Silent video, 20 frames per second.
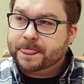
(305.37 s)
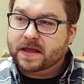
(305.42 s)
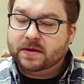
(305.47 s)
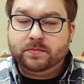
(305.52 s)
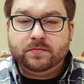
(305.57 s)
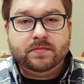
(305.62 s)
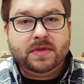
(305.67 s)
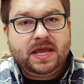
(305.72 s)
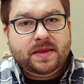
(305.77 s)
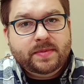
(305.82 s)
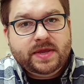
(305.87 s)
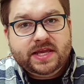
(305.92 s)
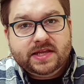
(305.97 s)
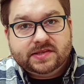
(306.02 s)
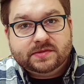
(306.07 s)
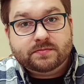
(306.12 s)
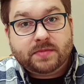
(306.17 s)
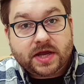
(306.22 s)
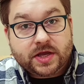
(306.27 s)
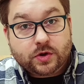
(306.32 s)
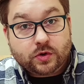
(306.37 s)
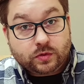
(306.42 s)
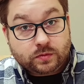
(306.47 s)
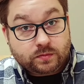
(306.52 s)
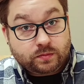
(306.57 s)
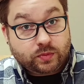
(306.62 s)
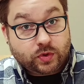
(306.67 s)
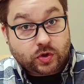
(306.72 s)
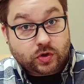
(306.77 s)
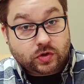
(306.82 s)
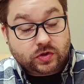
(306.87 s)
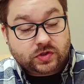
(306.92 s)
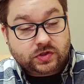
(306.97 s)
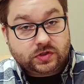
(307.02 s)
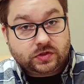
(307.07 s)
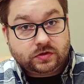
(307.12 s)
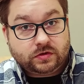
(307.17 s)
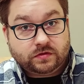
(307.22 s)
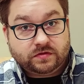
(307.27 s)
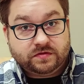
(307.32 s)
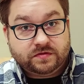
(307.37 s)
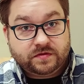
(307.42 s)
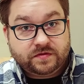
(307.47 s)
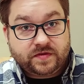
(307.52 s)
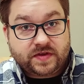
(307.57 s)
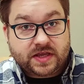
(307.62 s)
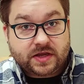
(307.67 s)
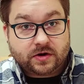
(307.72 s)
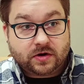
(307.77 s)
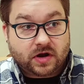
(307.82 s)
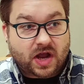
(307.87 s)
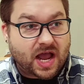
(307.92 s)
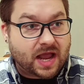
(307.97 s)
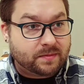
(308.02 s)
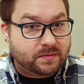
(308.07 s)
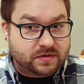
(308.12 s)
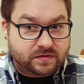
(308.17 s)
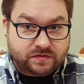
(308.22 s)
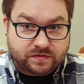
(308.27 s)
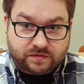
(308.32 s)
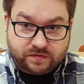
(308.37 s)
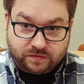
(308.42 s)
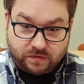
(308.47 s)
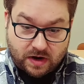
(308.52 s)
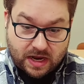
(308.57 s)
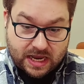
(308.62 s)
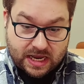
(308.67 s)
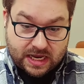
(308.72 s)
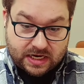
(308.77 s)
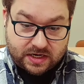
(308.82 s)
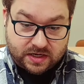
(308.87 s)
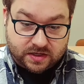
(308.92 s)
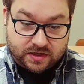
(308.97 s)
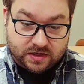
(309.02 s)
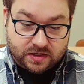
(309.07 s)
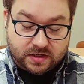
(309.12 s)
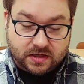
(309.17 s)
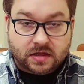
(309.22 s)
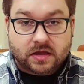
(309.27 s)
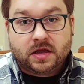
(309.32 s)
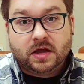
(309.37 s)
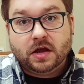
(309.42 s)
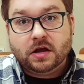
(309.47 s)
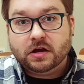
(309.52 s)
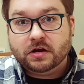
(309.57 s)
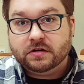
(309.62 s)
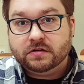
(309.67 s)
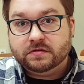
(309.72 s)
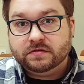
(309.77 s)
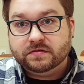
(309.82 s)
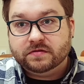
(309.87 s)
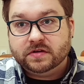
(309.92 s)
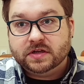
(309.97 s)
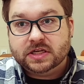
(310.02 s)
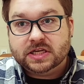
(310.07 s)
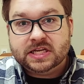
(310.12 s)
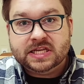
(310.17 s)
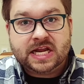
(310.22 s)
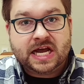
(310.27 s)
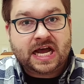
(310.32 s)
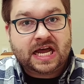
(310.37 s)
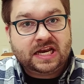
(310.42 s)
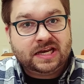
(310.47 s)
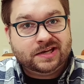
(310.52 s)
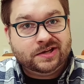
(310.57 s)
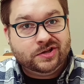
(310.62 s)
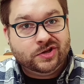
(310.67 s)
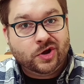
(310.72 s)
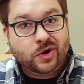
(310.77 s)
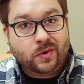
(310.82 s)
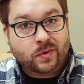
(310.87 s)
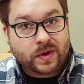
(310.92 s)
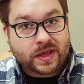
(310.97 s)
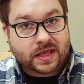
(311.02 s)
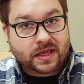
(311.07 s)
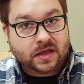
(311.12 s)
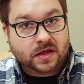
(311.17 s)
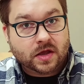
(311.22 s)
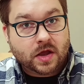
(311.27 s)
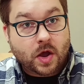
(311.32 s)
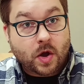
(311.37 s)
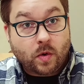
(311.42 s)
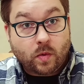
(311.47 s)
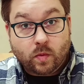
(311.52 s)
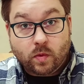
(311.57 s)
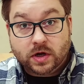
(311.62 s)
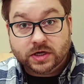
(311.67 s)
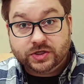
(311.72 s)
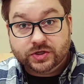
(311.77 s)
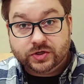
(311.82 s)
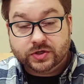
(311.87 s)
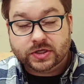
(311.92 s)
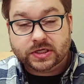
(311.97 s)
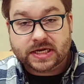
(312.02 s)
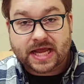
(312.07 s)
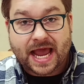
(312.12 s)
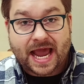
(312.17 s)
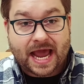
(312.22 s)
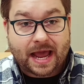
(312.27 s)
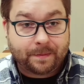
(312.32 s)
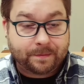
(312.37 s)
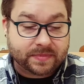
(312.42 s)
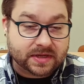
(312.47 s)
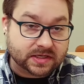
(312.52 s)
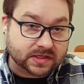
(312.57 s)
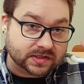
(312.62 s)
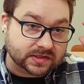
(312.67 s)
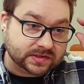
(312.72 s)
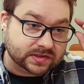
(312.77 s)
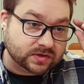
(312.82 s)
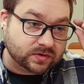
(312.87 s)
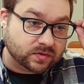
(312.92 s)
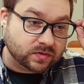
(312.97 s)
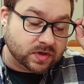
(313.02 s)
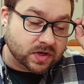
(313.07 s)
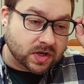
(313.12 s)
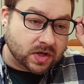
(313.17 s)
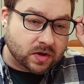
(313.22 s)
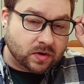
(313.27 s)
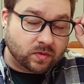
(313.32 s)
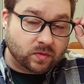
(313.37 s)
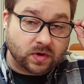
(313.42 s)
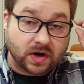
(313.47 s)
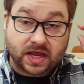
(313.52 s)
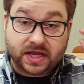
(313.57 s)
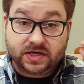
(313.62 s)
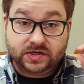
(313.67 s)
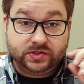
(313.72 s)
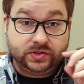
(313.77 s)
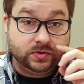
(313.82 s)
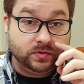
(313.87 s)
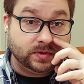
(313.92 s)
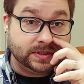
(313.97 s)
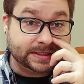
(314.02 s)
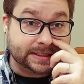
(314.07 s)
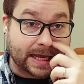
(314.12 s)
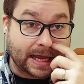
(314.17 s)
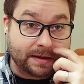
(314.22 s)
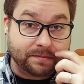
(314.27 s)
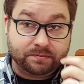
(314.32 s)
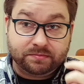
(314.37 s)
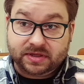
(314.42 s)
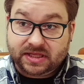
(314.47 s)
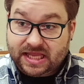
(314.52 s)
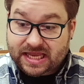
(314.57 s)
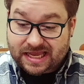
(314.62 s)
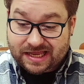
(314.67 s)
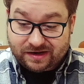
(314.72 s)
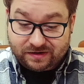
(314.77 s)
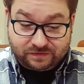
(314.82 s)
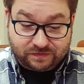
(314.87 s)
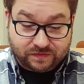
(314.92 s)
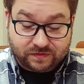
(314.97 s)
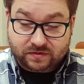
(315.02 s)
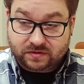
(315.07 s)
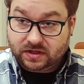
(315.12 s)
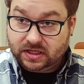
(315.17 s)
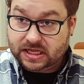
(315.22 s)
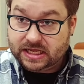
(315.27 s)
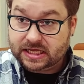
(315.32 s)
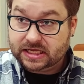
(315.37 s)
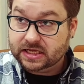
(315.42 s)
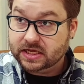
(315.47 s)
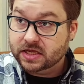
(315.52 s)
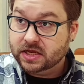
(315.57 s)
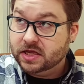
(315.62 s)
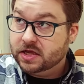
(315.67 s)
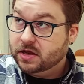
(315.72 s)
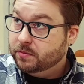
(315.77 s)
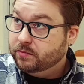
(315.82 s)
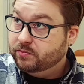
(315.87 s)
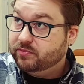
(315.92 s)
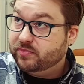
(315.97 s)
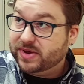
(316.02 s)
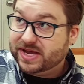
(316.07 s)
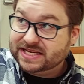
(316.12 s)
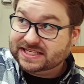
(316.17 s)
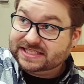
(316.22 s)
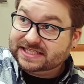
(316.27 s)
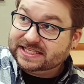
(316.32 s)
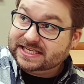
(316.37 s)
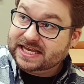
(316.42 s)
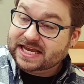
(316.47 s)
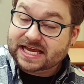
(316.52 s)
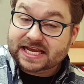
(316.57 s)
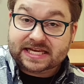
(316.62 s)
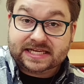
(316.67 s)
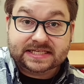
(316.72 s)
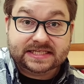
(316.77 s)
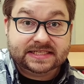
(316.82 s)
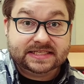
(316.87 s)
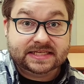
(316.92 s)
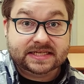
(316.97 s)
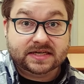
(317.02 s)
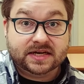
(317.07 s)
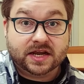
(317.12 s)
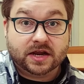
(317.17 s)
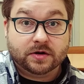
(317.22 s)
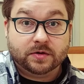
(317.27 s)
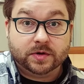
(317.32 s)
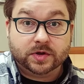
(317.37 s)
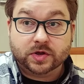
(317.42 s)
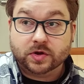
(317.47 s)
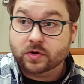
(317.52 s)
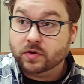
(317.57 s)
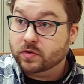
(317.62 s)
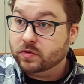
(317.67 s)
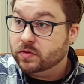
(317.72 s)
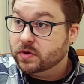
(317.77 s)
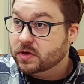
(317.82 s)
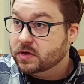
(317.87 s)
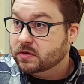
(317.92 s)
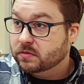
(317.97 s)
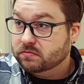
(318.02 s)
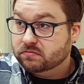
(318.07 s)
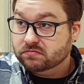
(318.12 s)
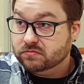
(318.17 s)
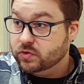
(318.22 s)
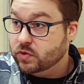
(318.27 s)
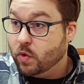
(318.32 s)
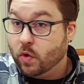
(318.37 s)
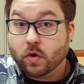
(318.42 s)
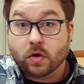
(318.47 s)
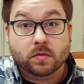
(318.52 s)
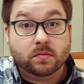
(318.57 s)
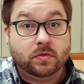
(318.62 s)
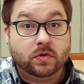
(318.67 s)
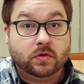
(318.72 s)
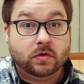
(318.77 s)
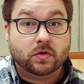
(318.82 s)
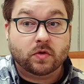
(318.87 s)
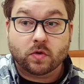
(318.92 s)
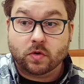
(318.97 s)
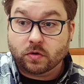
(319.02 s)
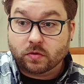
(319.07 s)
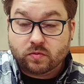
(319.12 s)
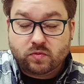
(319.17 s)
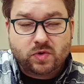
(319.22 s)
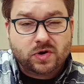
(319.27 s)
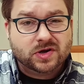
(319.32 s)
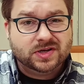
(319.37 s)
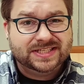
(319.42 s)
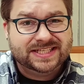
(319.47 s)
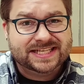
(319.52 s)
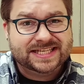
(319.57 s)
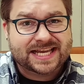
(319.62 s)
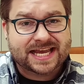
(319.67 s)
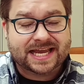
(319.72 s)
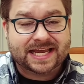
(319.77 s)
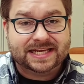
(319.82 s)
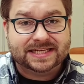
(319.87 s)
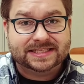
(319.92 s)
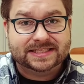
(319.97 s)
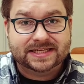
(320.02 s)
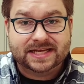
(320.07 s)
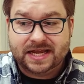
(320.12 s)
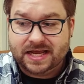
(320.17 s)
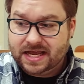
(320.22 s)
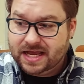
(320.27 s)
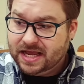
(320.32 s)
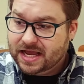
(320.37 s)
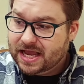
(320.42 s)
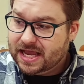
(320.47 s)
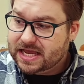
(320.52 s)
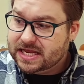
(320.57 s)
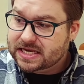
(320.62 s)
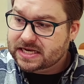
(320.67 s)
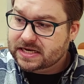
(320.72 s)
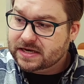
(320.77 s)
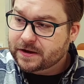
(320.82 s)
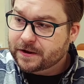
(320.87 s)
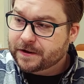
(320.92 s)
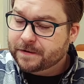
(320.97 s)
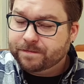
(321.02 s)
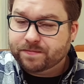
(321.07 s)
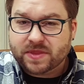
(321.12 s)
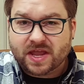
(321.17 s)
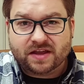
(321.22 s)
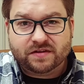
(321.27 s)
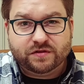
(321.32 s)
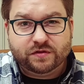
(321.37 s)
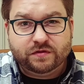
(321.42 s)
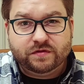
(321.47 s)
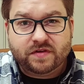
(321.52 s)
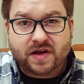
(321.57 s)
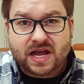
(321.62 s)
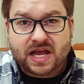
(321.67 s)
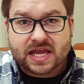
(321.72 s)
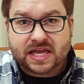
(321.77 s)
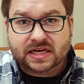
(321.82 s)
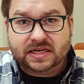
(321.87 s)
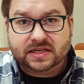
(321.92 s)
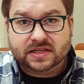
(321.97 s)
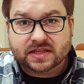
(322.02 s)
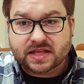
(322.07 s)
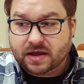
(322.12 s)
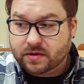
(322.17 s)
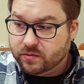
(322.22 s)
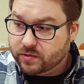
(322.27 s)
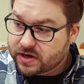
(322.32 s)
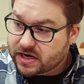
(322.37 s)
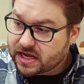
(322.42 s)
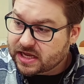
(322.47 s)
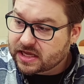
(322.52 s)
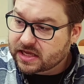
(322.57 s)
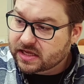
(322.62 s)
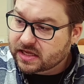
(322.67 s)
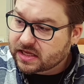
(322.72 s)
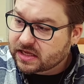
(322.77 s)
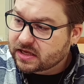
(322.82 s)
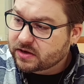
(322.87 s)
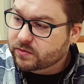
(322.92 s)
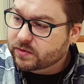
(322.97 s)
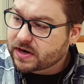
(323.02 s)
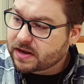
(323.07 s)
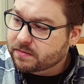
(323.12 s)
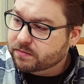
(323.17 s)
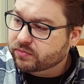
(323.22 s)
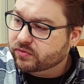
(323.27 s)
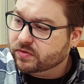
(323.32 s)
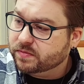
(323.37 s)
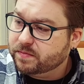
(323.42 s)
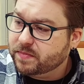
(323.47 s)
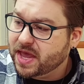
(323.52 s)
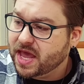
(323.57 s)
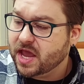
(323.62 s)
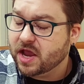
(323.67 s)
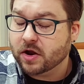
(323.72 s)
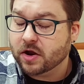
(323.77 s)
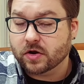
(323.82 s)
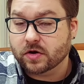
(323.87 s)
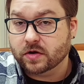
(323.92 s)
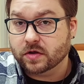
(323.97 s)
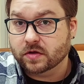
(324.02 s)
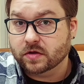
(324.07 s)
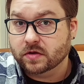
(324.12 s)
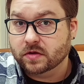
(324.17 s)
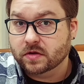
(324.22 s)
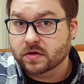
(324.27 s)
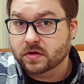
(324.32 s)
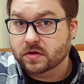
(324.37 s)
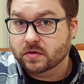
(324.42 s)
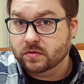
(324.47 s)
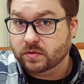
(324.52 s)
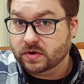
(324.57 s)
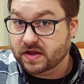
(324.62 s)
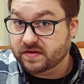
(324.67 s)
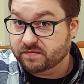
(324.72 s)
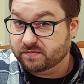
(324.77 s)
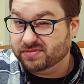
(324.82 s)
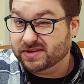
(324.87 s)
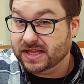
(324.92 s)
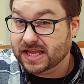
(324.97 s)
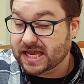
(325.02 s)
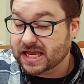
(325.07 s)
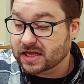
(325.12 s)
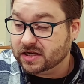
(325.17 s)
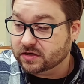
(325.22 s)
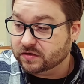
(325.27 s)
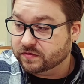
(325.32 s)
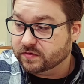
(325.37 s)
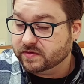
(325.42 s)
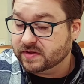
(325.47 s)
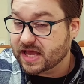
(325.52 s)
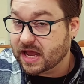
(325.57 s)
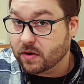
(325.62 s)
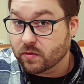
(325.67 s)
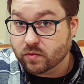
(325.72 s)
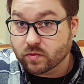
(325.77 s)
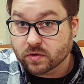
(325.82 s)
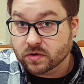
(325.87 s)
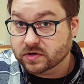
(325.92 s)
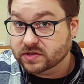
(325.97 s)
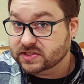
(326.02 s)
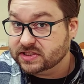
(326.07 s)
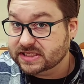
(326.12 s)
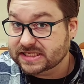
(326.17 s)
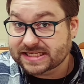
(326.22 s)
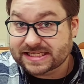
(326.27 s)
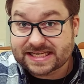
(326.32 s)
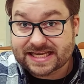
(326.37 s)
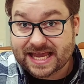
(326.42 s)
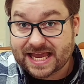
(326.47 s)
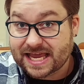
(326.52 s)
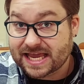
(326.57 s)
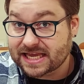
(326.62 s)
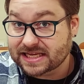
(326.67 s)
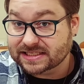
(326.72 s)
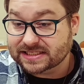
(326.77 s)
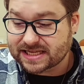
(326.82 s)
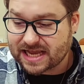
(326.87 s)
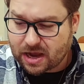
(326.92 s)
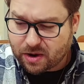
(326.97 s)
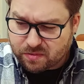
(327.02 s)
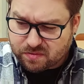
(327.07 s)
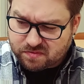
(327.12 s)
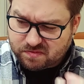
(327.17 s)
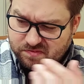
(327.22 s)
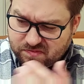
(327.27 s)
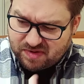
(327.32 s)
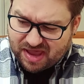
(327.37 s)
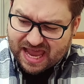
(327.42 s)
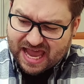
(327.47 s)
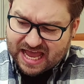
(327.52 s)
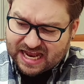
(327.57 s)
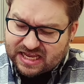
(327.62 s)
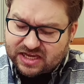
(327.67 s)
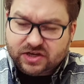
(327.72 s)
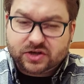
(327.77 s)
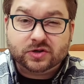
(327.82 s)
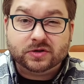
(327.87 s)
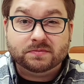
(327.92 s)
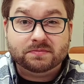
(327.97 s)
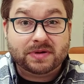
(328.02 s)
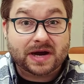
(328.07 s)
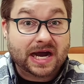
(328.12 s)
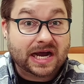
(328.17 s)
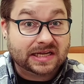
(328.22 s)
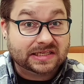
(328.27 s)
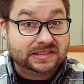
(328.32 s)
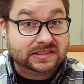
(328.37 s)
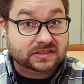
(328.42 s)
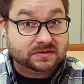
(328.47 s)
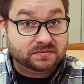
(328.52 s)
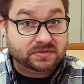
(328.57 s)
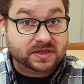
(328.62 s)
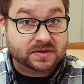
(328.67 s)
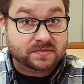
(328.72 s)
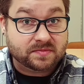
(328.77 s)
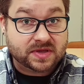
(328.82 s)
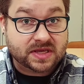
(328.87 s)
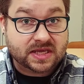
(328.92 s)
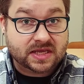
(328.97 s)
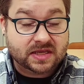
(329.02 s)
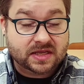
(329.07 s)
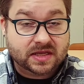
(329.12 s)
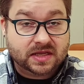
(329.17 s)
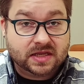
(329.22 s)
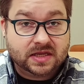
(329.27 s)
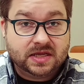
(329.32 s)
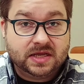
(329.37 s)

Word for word: maybe it's my own personal fear. I'm afraid of not knowing what could happen. So what I do is I plan for like best case scenario, normal or worst case. And I find that when I when I'm prepared, when I planned for that worst case, how bad it could possibly be,